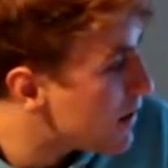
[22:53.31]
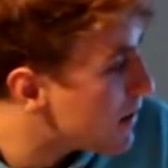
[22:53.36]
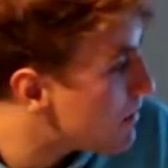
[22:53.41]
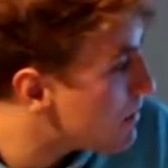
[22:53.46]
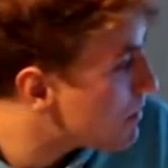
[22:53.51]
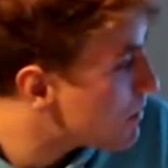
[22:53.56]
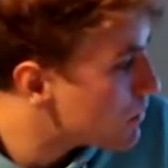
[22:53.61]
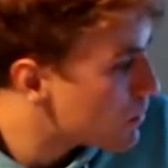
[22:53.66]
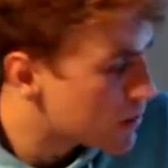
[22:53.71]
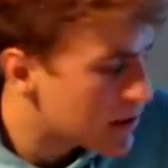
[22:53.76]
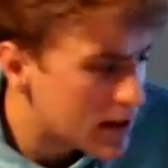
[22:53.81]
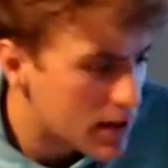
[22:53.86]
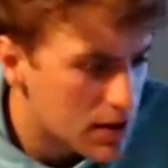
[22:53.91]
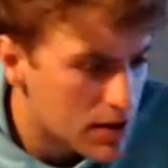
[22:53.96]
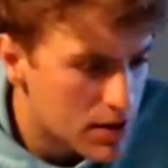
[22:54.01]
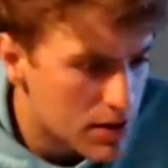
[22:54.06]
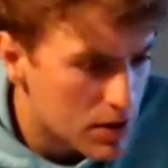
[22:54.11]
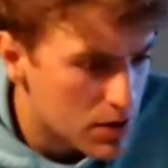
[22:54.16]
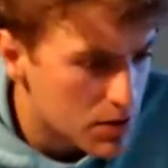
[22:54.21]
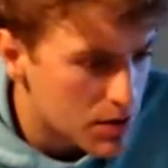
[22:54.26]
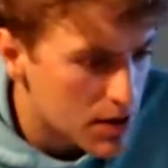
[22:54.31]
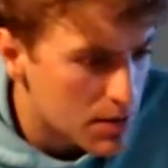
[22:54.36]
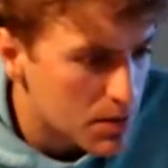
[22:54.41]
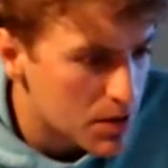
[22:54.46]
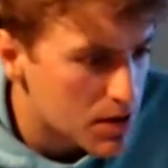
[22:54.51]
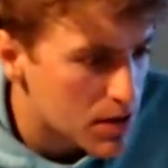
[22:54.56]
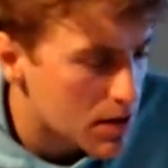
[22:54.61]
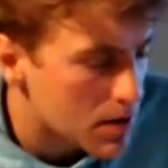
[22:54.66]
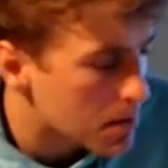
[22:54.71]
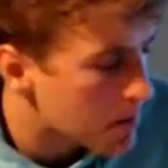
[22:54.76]
And we'll get into those
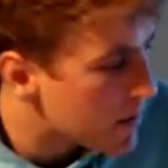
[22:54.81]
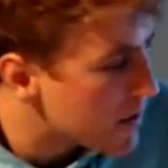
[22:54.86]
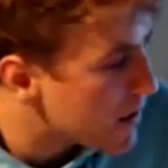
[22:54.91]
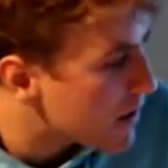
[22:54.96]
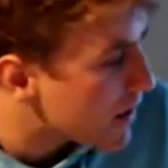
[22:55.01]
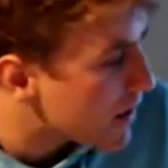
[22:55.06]
numbers in a bit. I